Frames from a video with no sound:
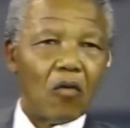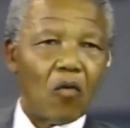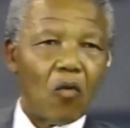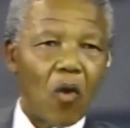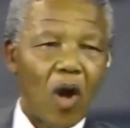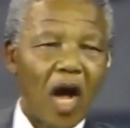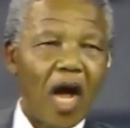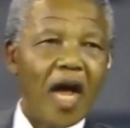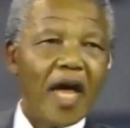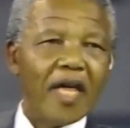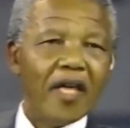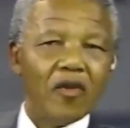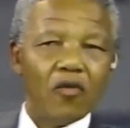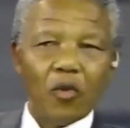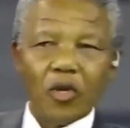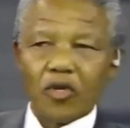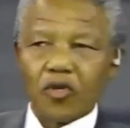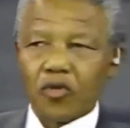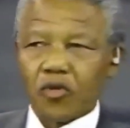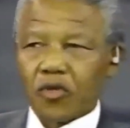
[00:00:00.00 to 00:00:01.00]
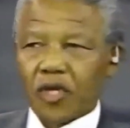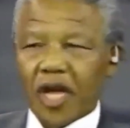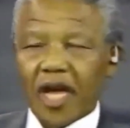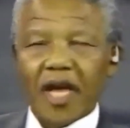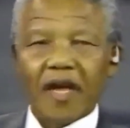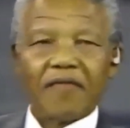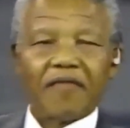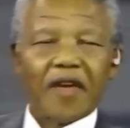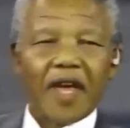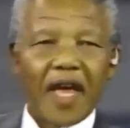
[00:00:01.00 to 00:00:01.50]
why we should
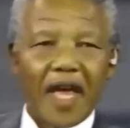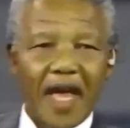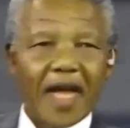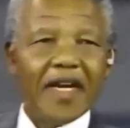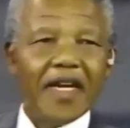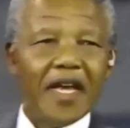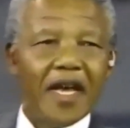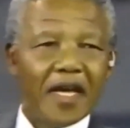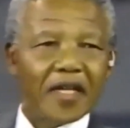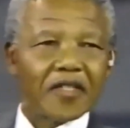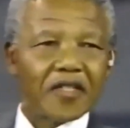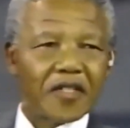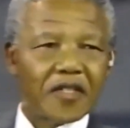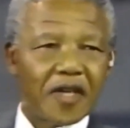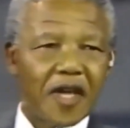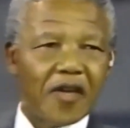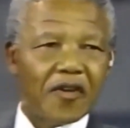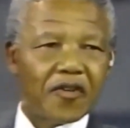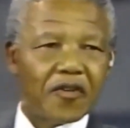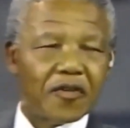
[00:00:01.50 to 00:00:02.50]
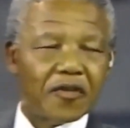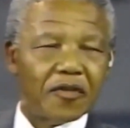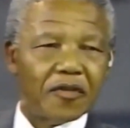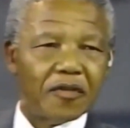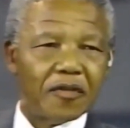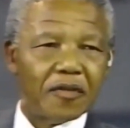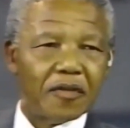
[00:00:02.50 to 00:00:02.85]
have any hesitation